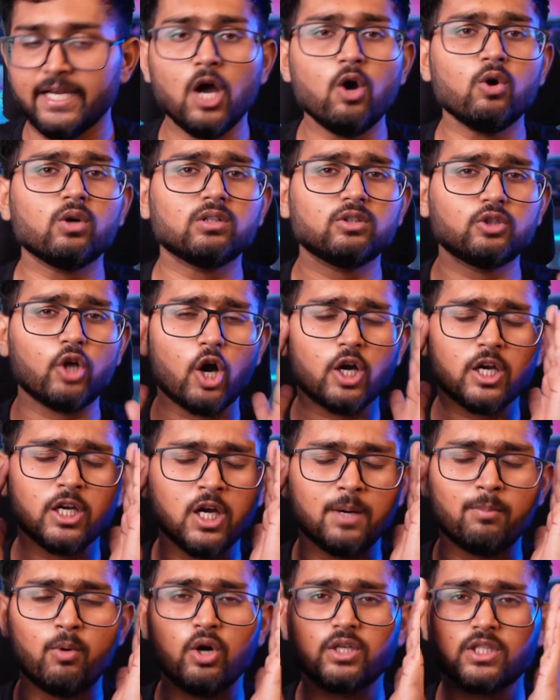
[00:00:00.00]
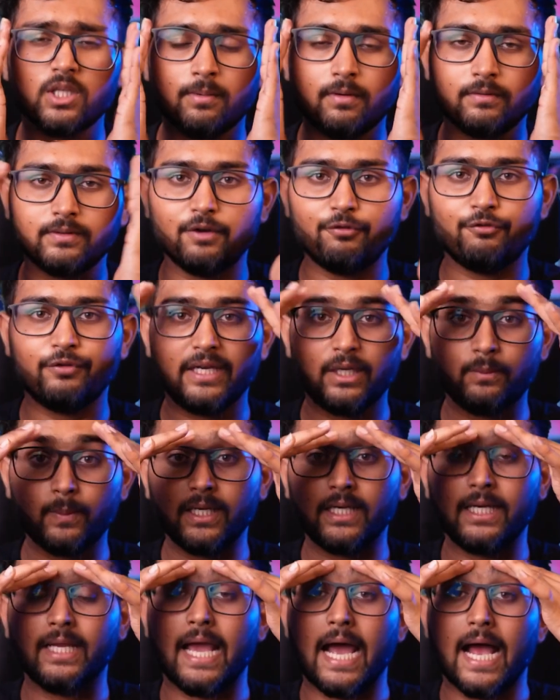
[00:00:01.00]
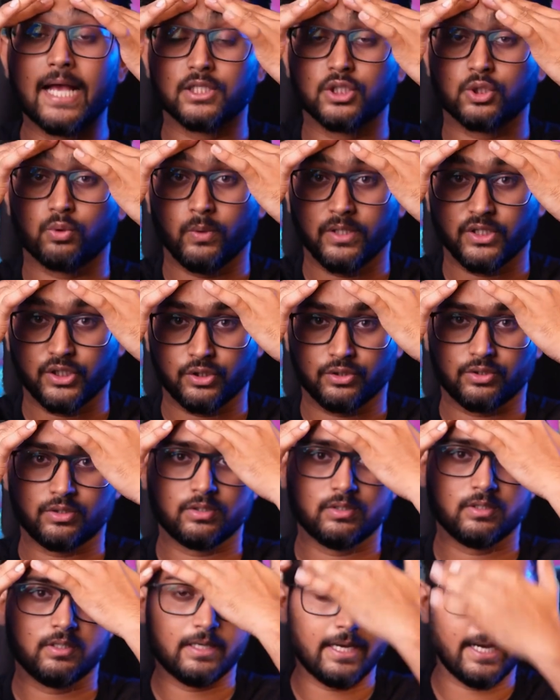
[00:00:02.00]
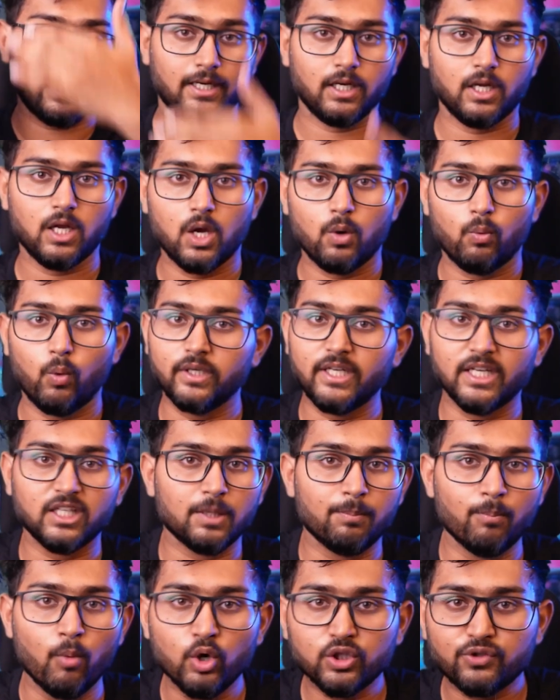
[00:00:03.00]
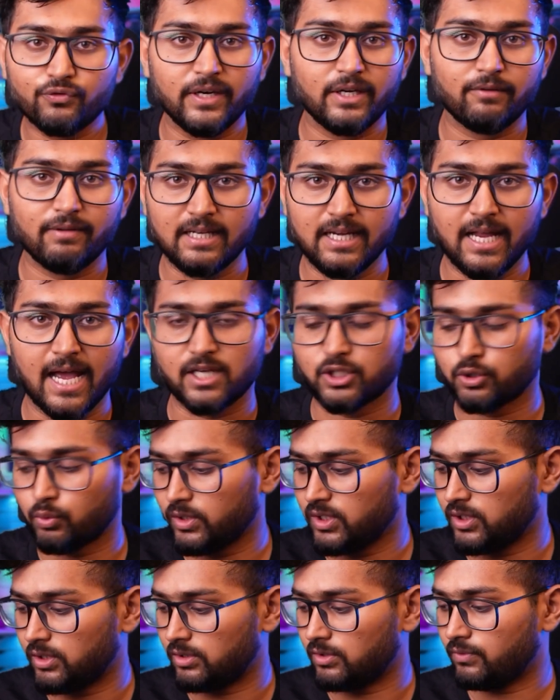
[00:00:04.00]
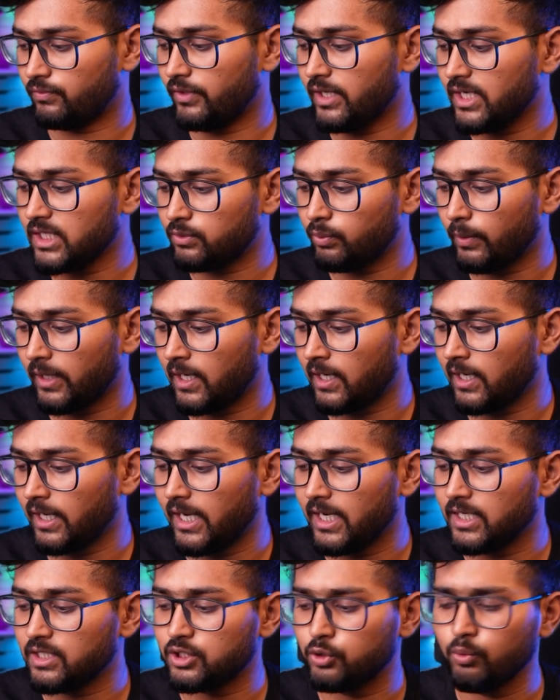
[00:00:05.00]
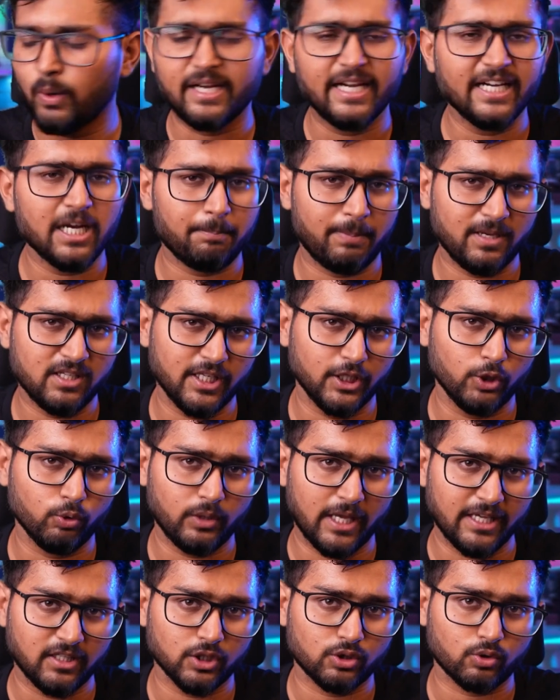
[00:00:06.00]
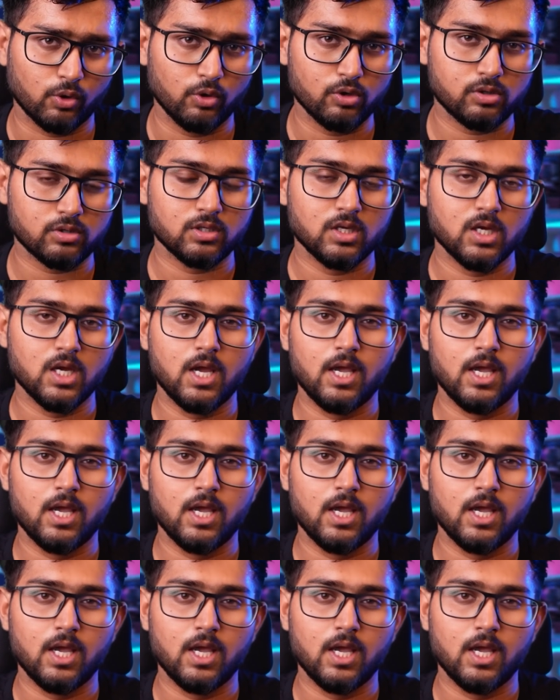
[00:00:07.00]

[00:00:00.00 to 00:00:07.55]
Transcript: now talking about some of the frequently asked questions, right? What are the most frequently asked questions? First thing is, do I need a PC to take this course?